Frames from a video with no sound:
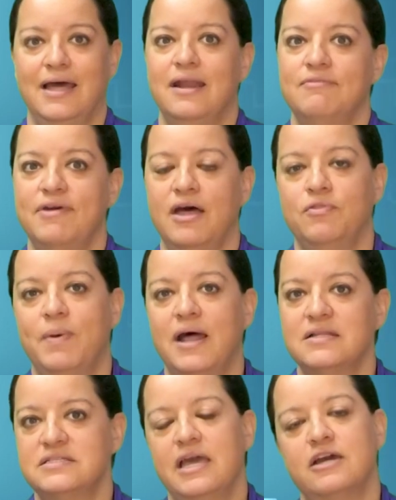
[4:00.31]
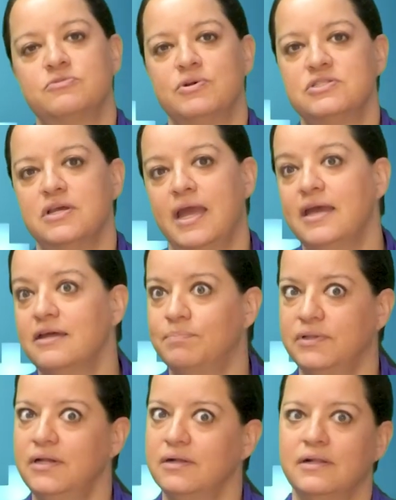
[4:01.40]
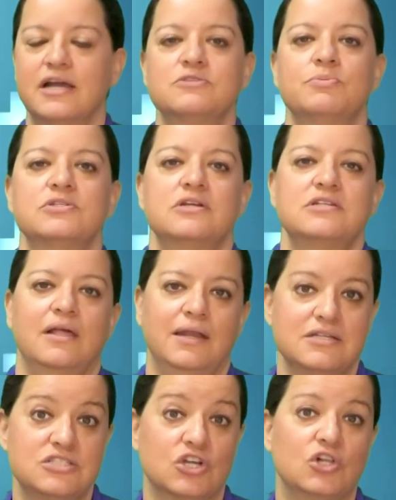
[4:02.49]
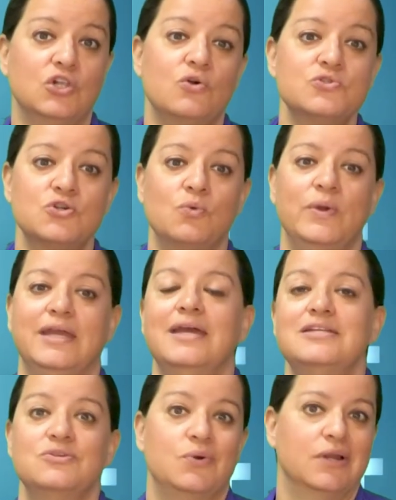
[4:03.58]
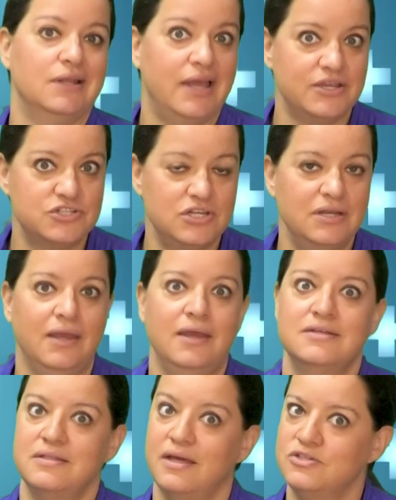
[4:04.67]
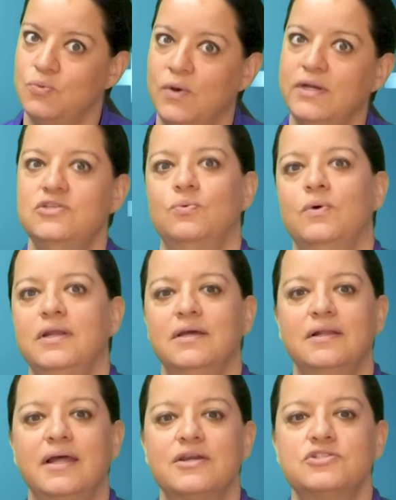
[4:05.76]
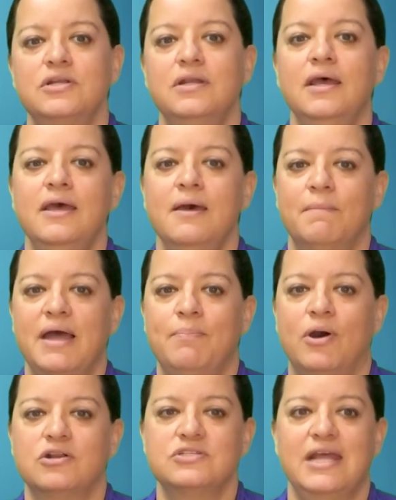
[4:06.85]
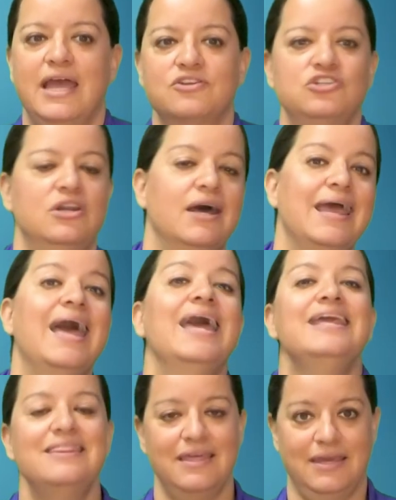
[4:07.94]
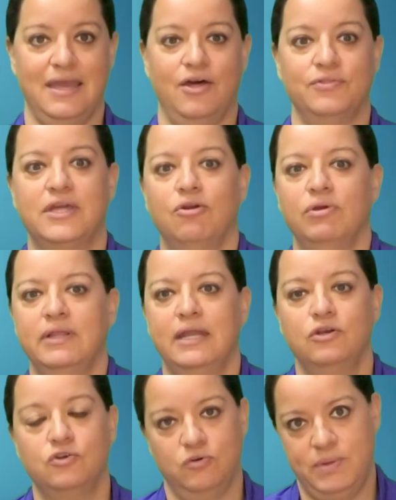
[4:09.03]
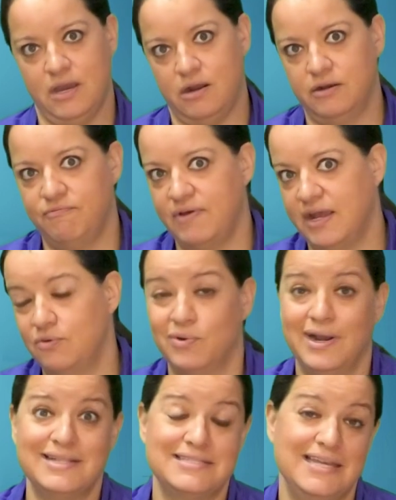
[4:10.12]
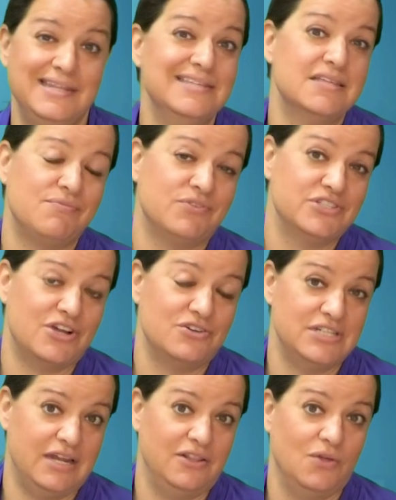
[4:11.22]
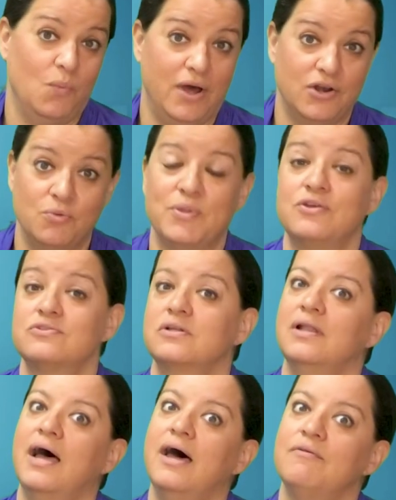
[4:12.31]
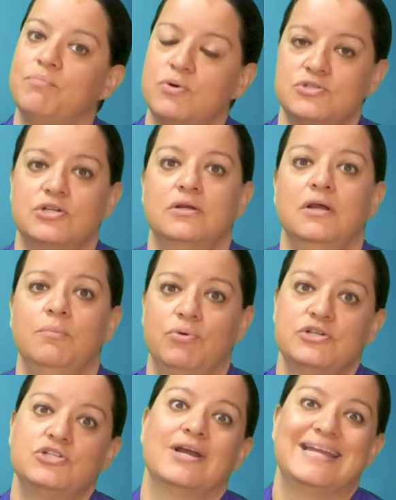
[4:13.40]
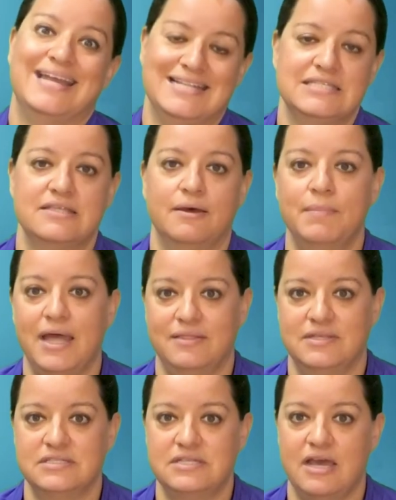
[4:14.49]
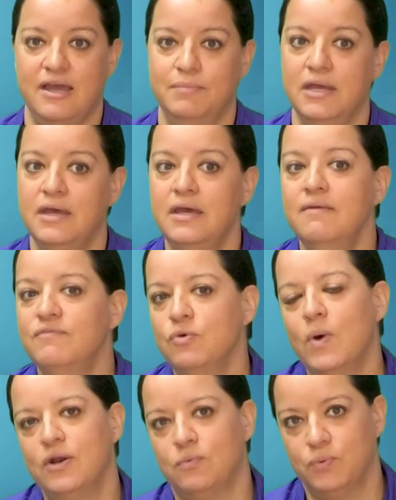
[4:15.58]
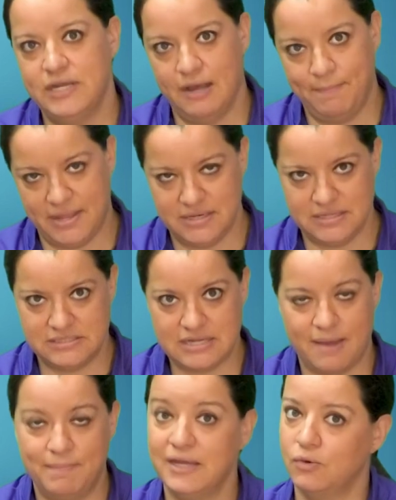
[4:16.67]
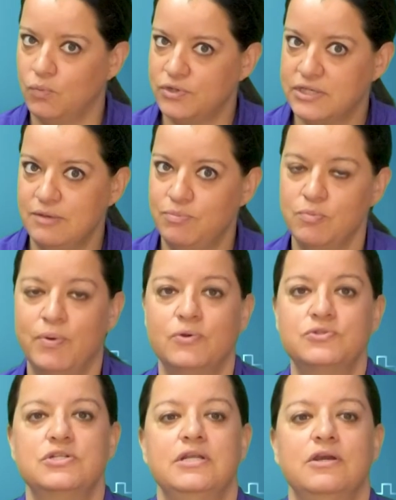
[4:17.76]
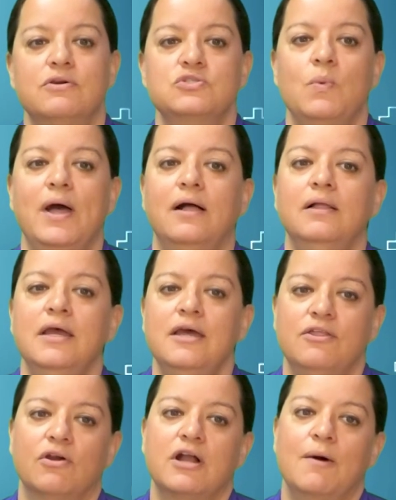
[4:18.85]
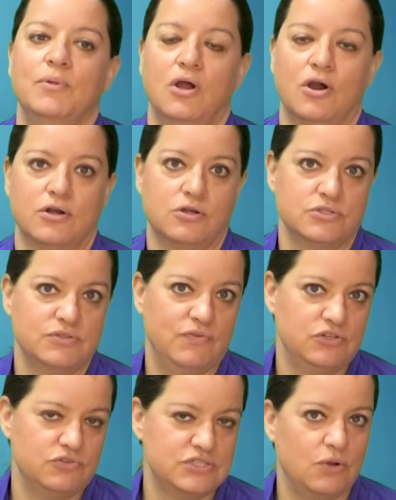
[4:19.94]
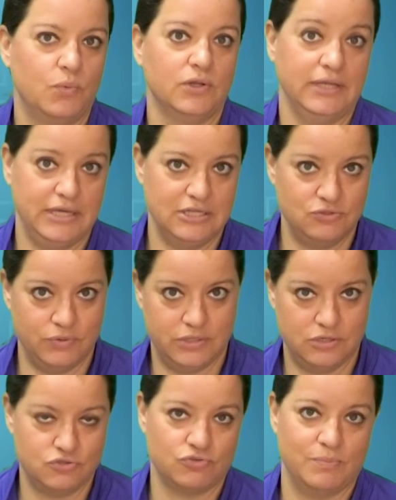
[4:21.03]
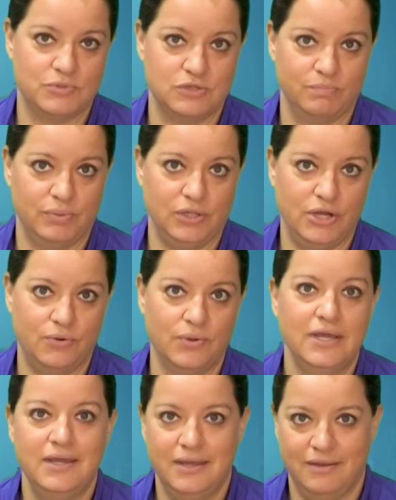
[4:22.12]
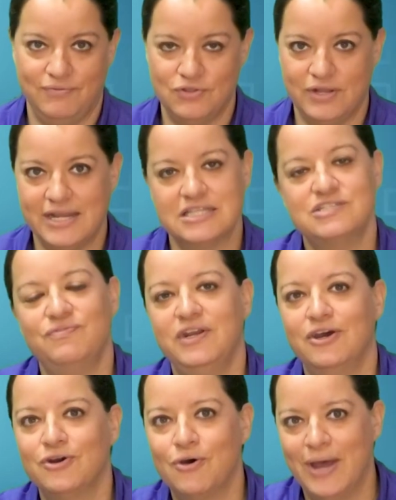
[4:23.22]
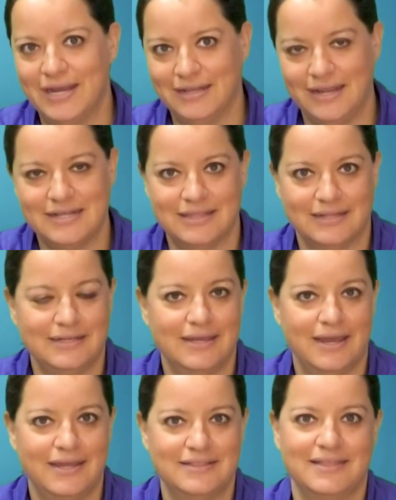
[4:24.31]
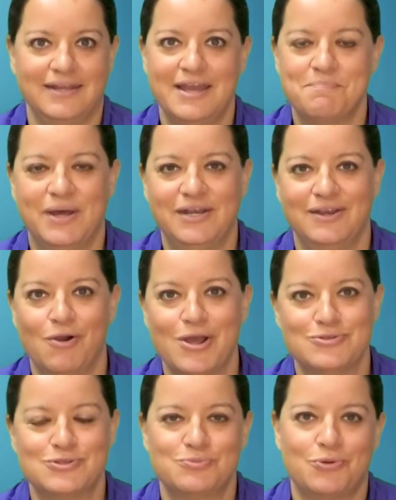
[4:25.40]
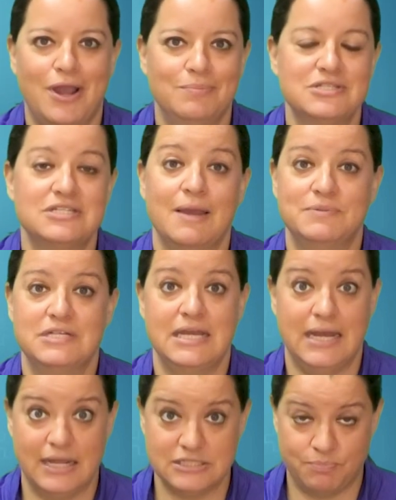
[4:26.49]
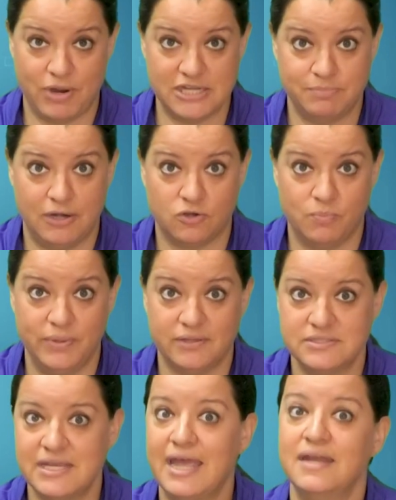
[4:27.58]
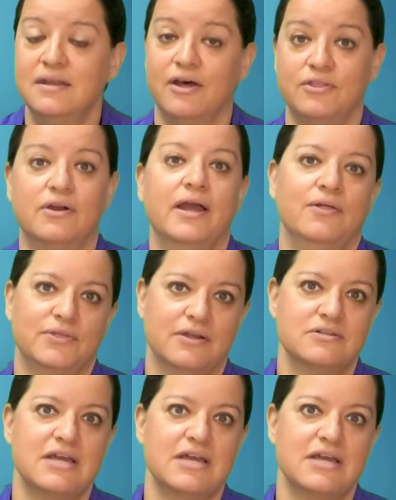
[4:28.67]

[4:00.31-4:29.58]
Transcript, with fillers: lot of health policy experts and political experts are telling us the closer we get to an election, to that 2020 election, bipartisan action on anything healthcare related could be hard to find. We're not saying these efforts are dead in the water, but there's a lot of pressure, pressure against them at this time. If you want to read up on this topic, and we'll keep you posted here as well, there are a couple articles of interest that we're linking to in the description below. If you like this video, go ahead and like the, uh, hit the like button and subscribe to stay up to date on surprise medical bills and other healthcare